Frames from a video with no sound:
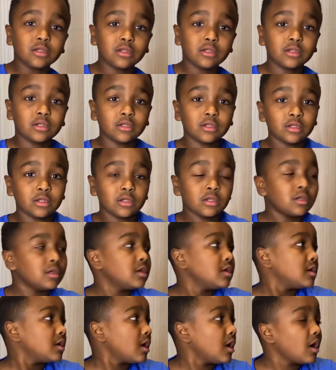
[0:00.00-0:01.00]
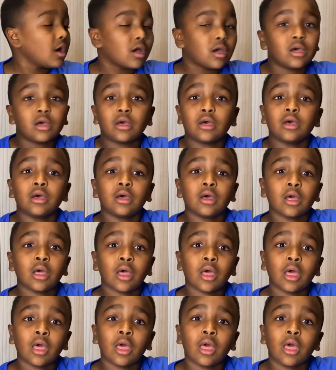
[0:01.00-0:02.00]
The merch? Yeah.
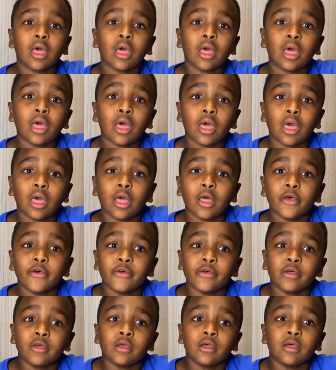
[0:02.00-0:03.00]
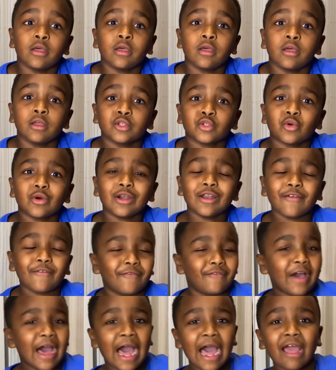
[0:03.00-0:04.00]
Um, $25. 25
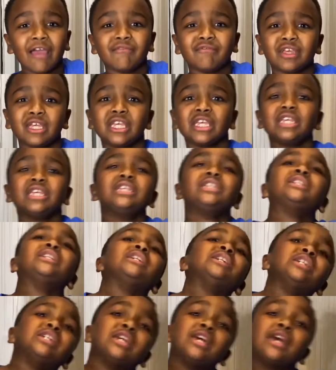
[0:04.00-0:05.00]
easy!